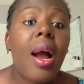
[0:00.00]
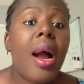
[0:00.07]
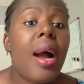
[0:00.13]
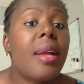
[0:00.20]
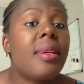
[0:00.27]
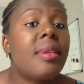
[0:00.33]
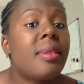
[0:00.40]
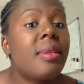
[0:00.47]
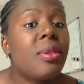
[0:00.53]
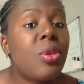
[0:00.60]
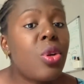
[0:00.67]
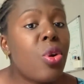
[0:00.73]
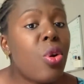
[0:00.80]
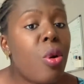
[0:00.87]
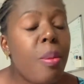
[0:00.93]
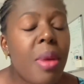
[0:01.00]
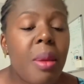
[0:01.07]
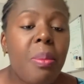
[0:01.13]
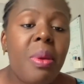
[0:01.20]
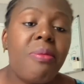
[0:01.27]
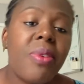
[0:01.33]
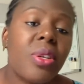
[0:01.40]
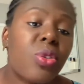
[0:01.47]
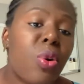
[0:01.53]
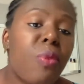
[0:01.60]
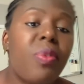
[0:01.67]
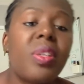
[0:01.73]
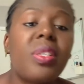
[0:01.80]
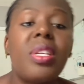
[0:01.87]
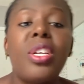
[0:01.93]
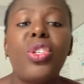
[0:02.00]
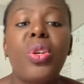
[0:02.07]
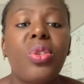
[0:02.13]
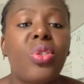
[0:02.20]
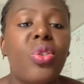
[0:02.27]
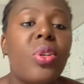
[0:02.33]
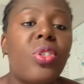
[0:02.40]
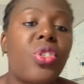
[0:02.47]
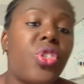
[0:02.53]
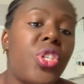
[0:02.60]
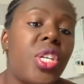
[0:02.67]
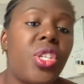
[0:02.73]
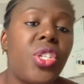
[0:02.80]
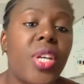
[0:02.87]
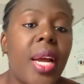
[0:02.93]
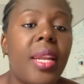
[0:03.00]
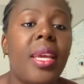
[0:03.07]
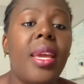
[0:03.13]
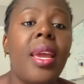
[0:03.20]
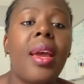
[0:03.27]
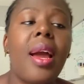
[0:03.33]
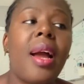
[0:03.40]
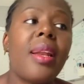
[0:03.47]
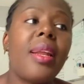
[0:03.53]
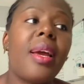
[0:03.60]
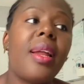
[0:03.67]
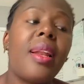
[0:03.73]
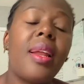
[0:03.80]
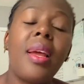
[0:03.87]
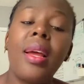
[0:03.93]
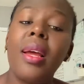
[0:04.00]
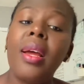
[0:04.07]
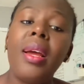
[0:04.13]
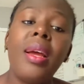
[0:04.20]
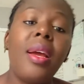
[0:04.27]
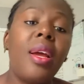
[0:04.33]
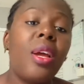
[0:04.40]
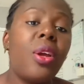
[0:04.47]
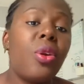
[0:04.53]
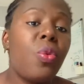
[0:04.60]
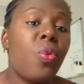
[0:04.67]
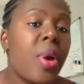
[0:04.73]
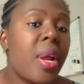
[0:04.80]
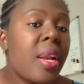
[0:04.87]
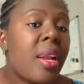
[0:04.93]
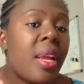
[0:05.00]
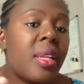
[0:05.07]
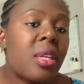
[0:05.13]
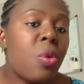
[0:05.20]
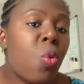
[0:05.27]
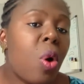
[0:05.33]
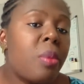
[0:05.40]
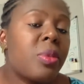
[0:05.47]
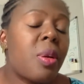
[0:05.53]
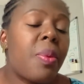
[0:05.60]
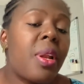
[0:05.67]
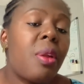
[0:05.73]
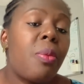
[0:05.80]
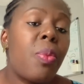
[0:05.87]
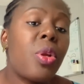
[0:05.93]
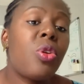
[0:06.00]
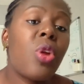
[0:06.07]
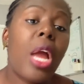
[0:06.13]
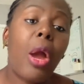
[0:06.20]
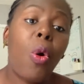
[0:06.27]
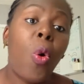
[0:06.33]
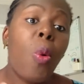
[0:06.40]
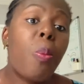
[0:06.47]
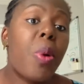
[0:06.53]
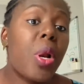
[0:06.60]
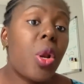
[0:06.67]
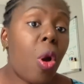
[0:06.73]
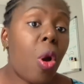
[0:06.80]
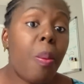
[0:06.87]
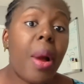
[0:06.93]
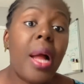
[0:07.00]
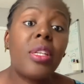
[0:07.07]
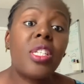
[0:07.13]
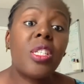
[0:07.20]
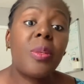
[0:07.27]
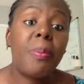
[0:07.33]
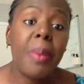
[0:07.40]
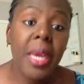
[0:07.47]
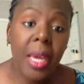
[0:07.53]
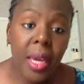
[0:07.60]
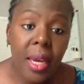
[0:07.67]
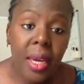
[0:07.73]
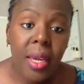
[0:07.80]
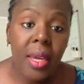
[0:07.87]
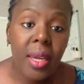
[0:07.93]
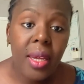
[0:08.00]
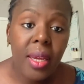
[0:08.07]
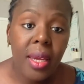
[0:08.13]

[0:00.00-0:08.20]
And, maybe first conversations, just chit chat here. And then when it warms up a little bit, you open up and speak.